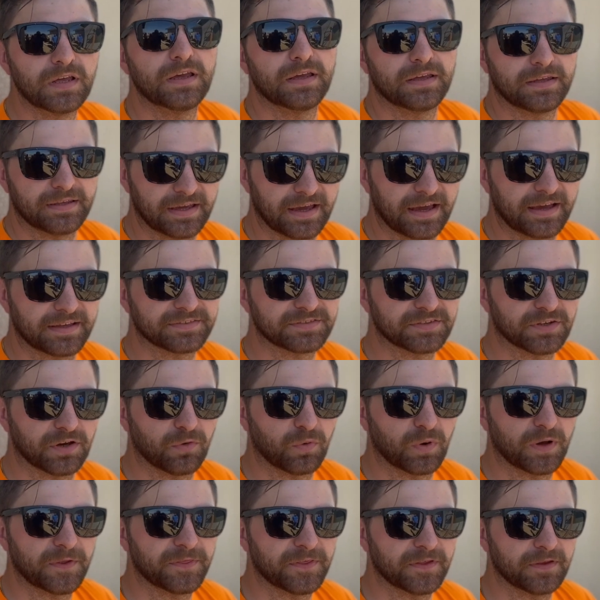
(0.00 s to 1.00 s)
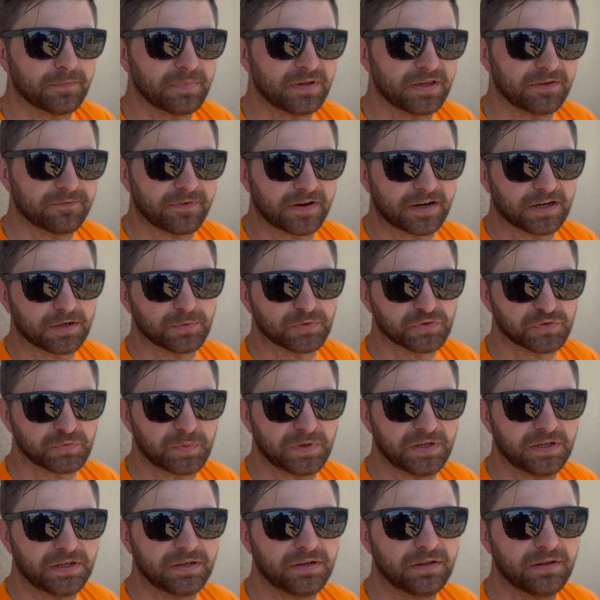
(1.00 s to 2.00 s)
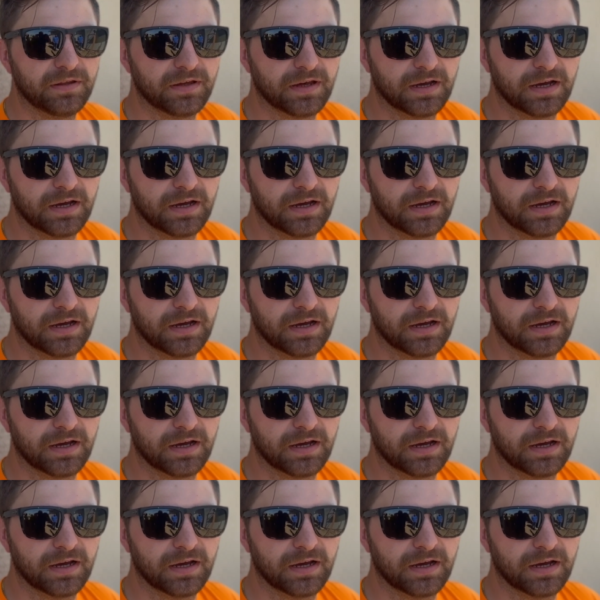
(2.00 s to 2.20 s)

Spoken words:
Yeah, so with it being variable speed,